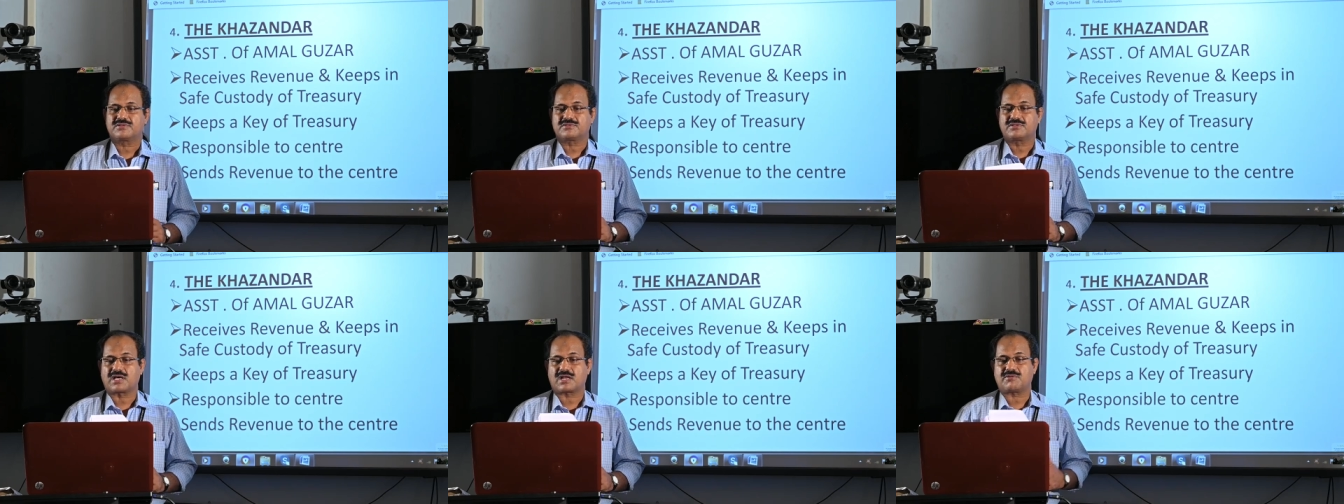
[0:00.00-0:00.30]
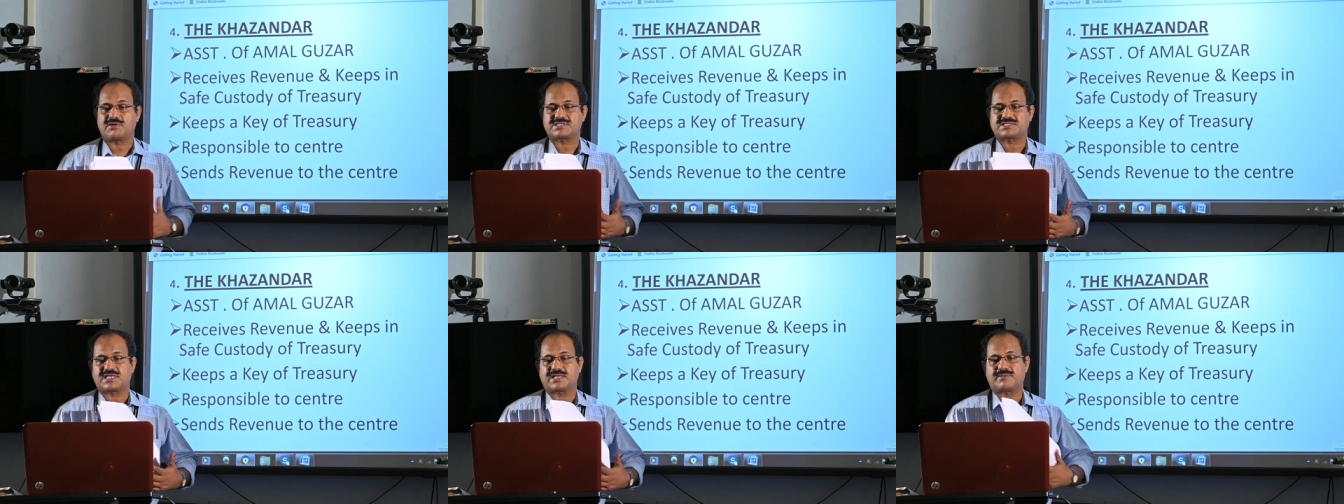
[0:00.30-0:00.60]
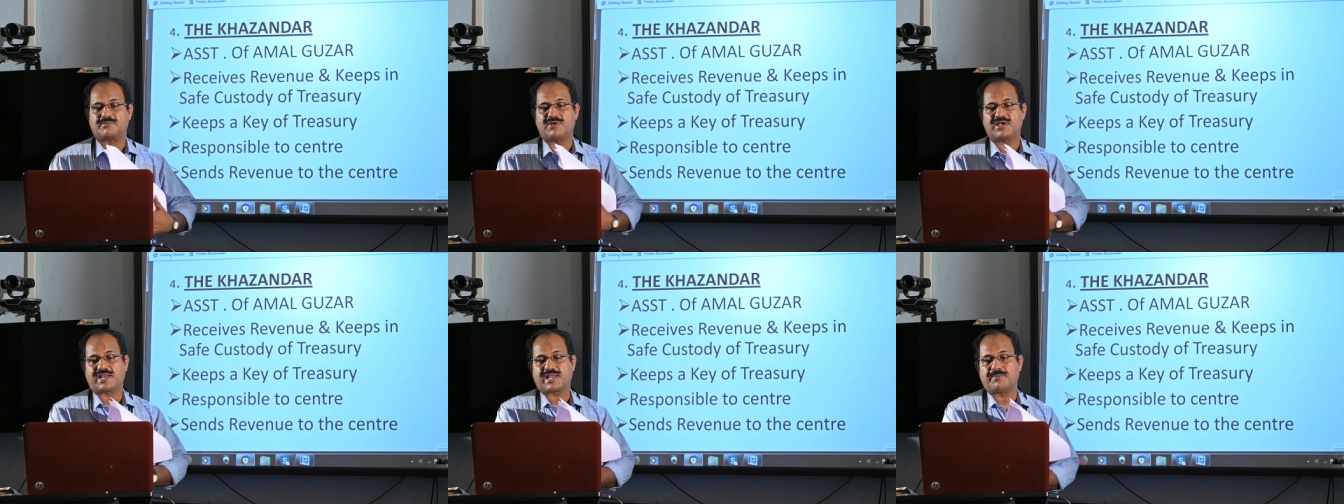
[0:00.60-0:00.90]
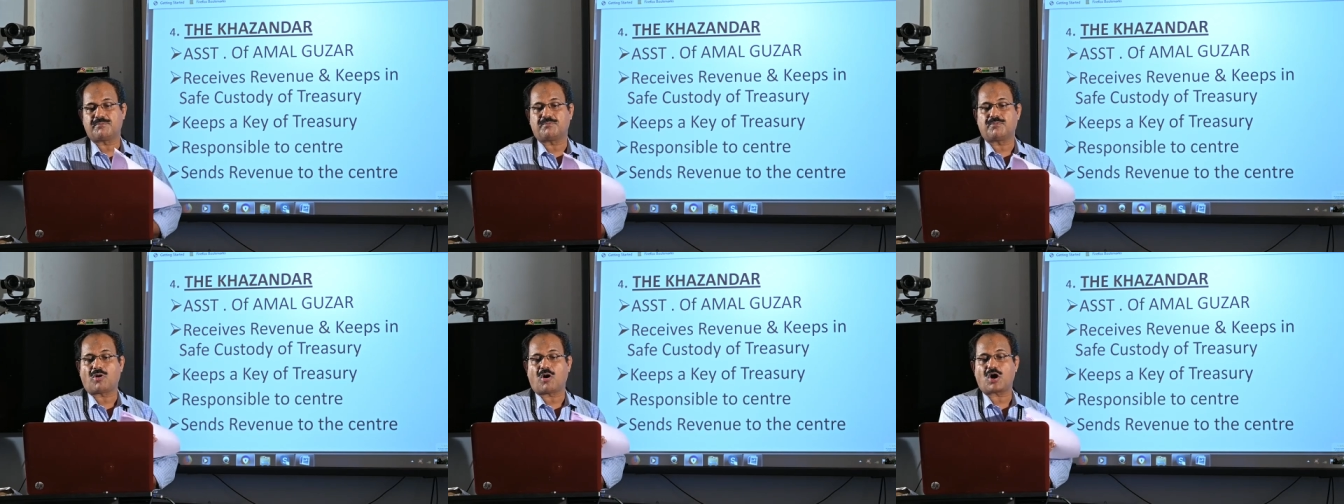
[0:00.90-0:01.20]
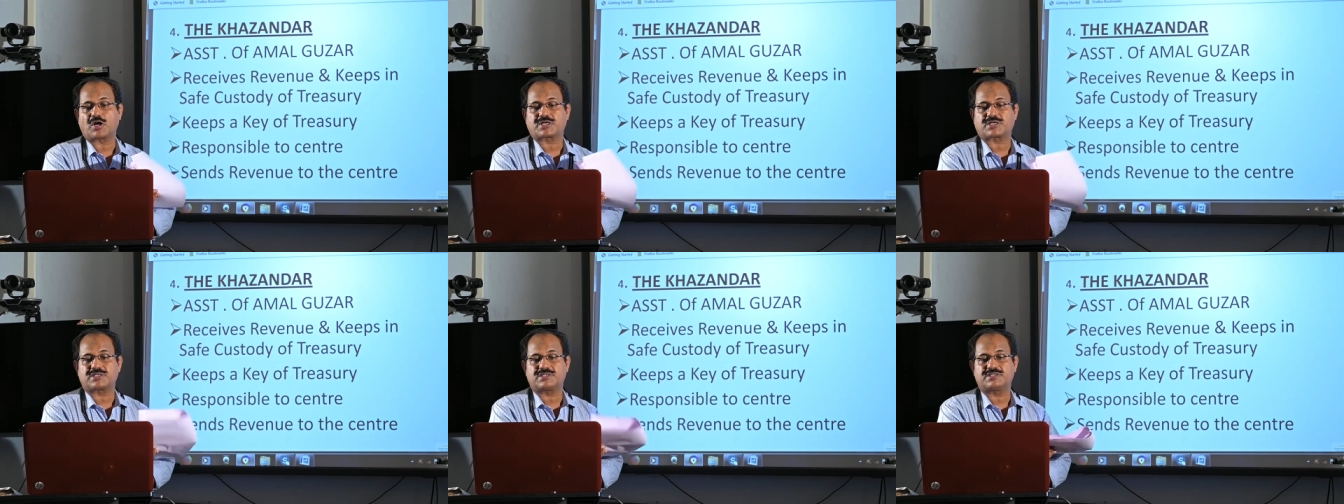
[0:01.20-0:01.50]
there was a very
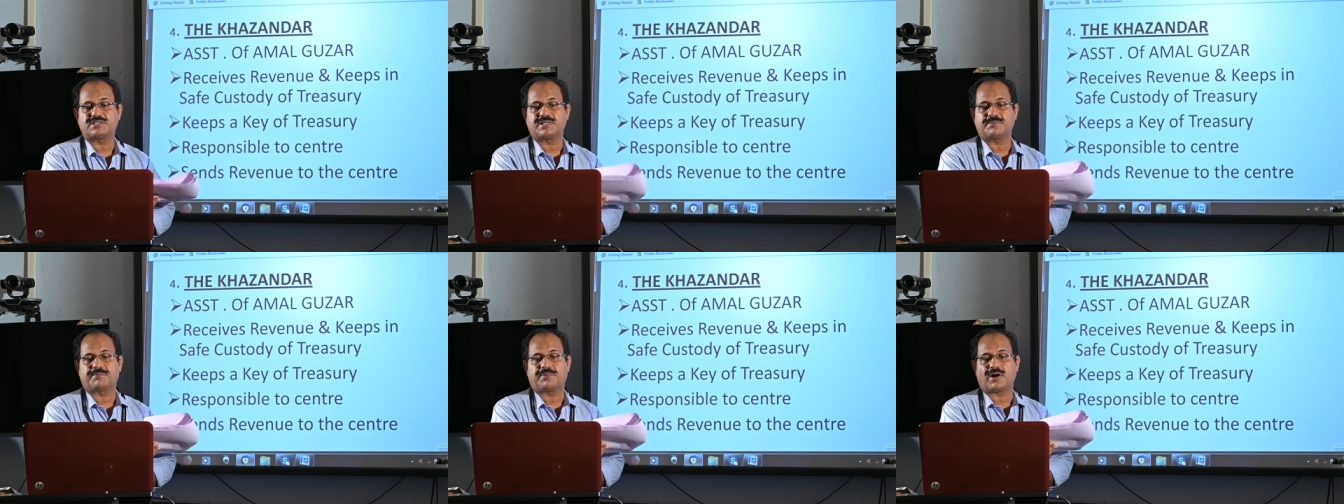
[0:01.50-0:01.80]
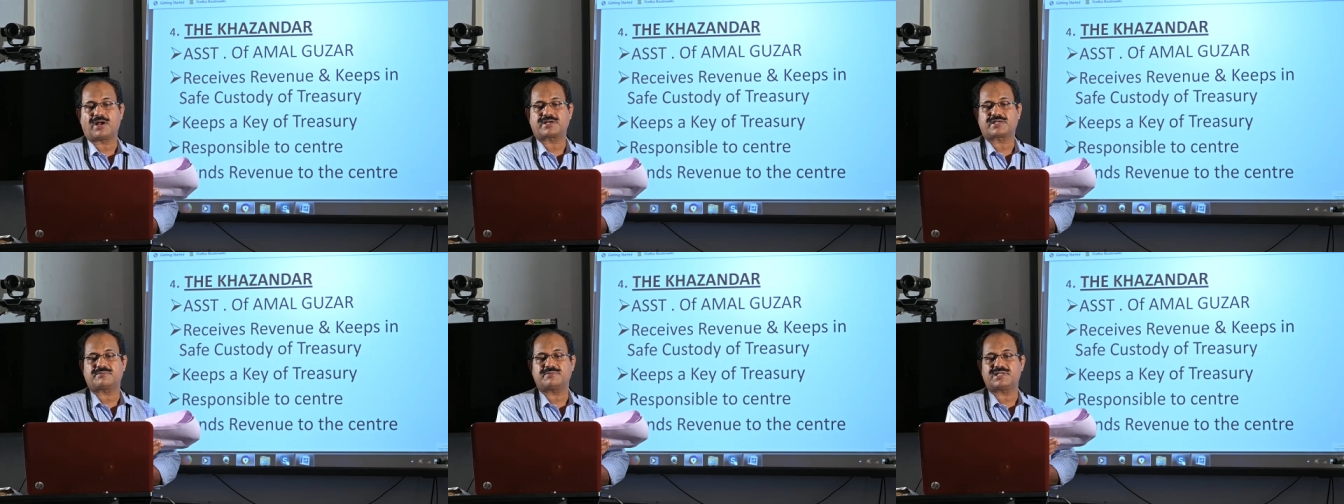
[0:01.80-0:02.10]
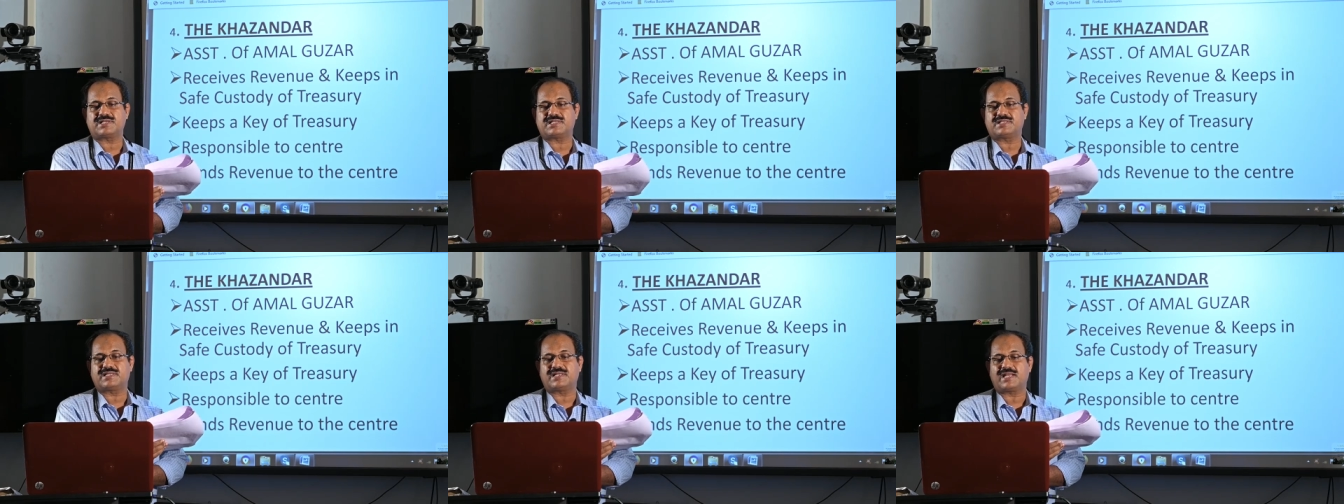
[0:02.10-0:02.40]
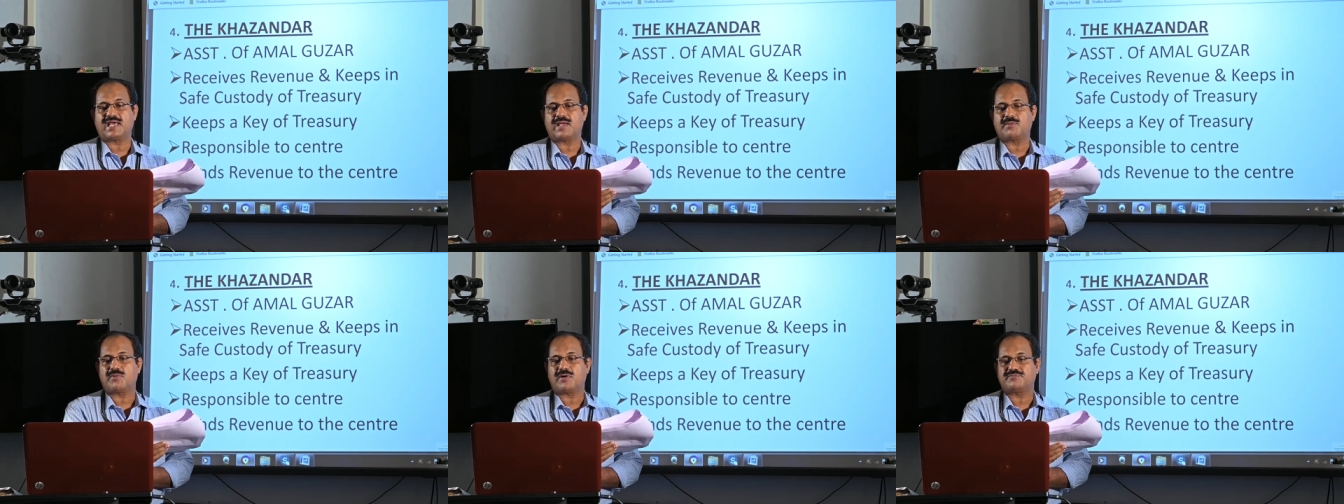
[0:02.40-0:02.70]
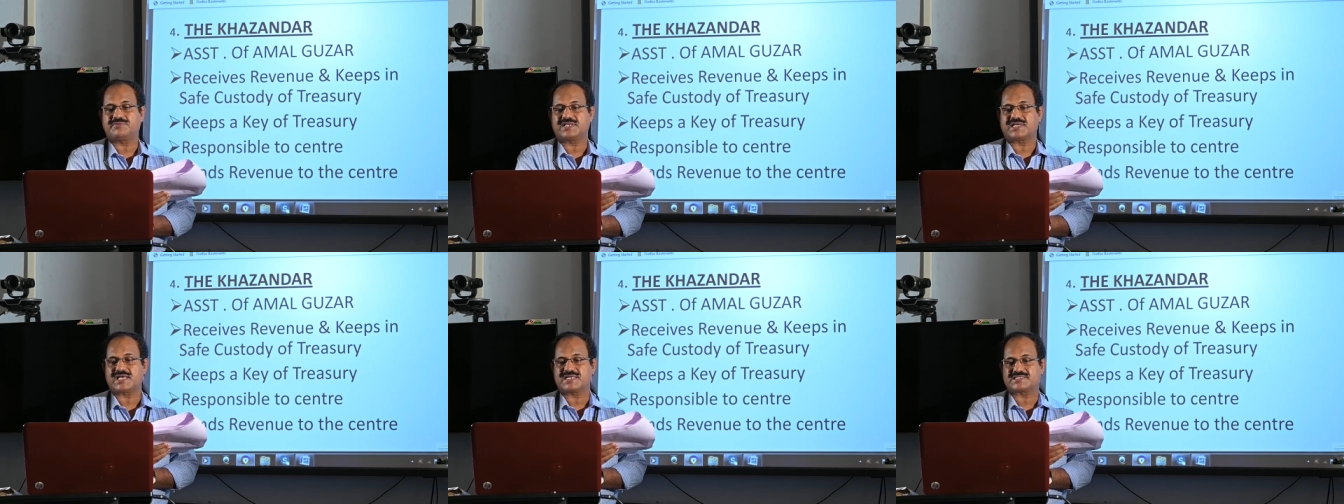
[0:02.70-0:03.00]
important department in the name
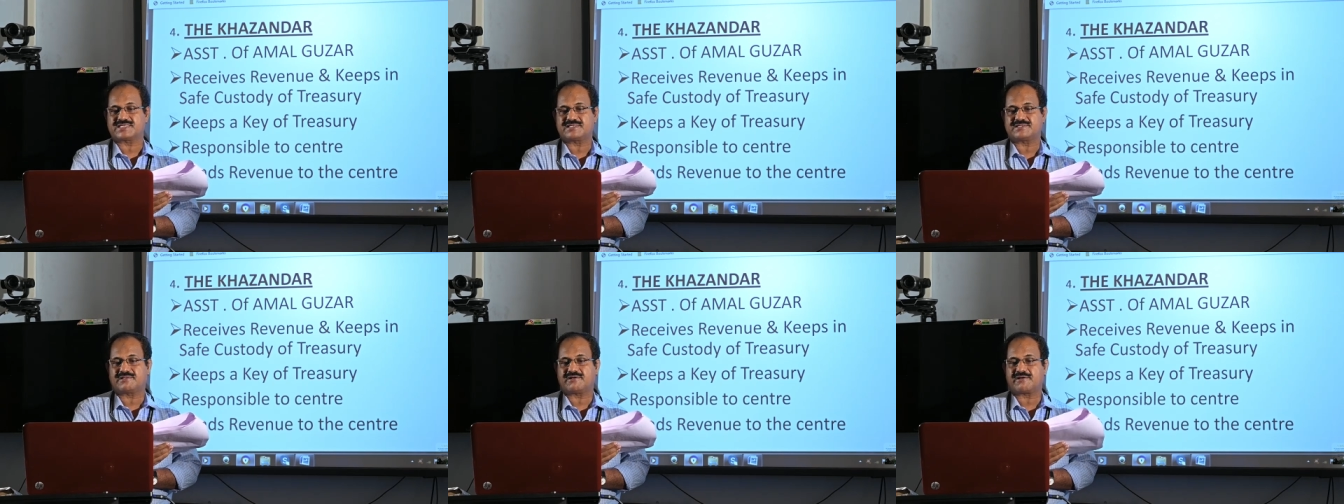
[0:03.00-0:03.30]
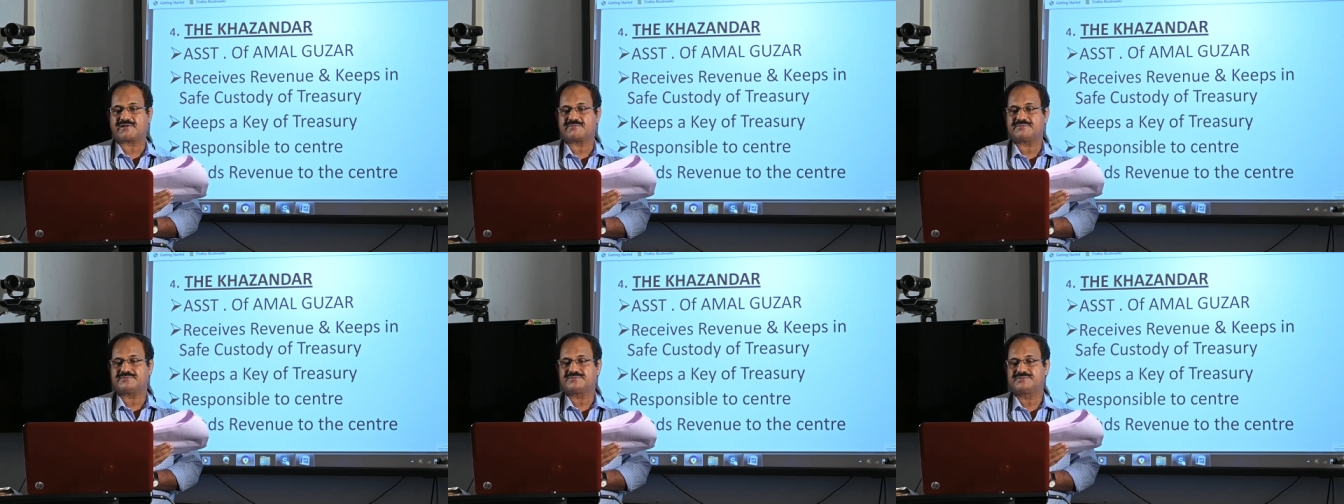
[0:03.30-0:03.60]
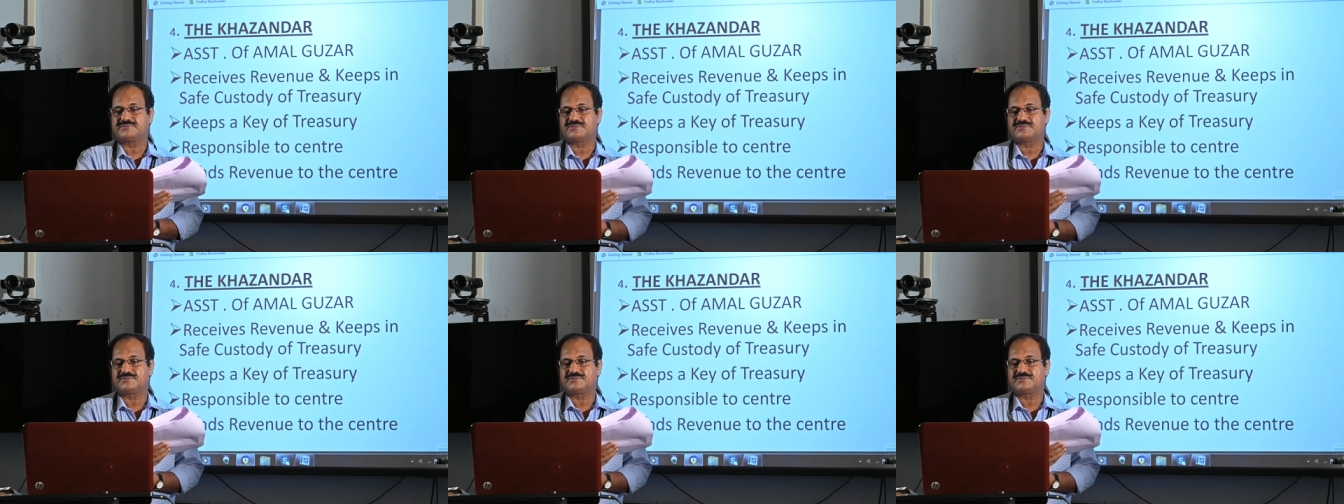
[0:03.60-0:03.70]
of the Khazandar,